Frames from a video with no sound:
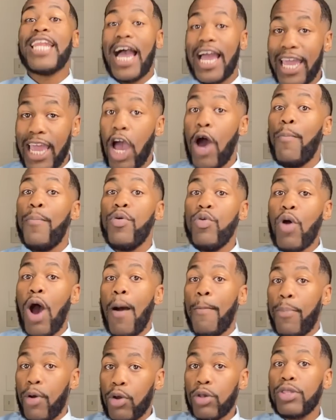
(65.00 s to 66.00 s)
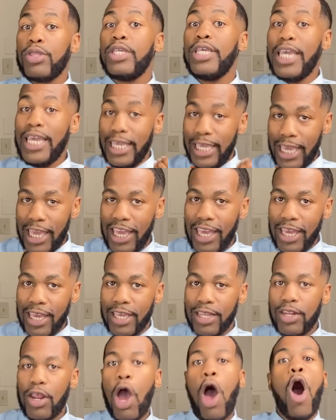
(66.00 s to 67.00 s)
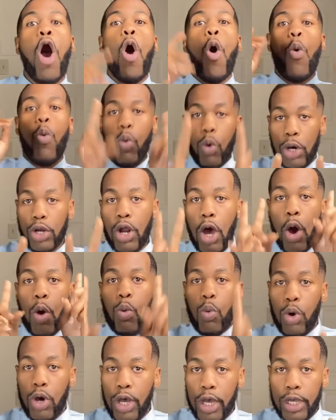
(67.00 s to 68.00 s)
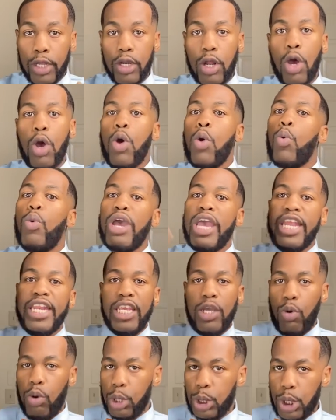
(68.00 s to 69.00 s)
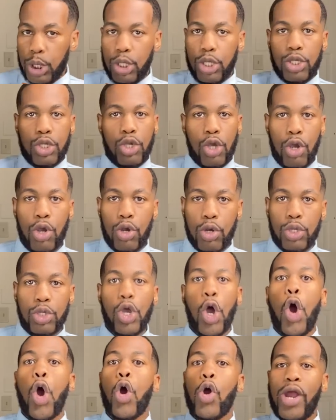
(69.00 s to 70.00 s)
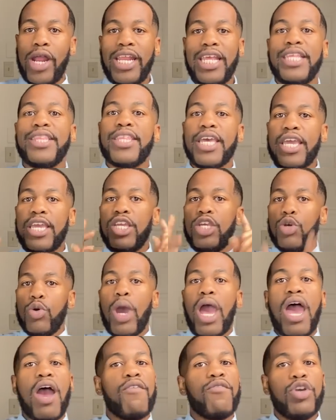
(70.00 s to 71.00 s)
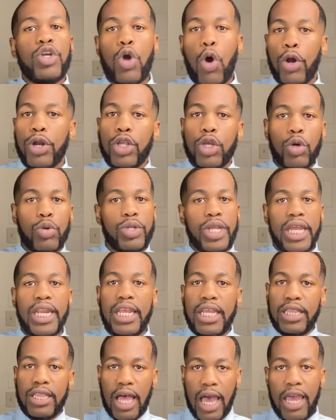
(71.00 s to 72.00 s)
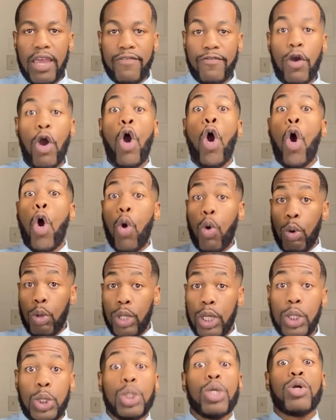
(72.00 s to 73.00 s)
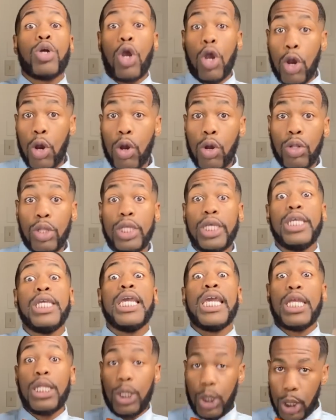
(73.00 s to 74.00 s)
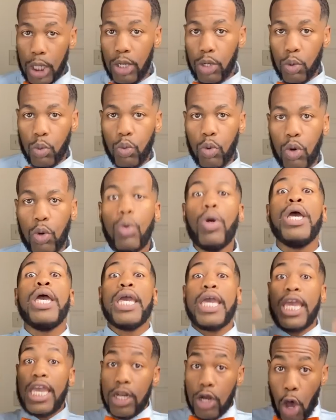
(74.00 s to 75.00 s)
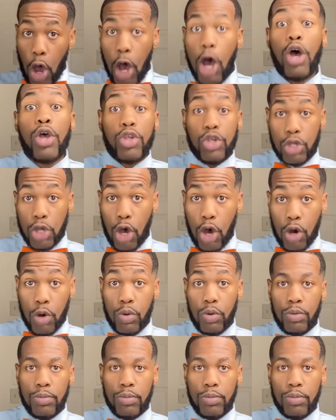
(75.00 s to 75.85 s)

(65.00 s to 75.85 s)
I can help you out personally again, one-on-one -on -one, with any questions, concerns, or anything you have regarding your dating life or Alicia currently in general. And also,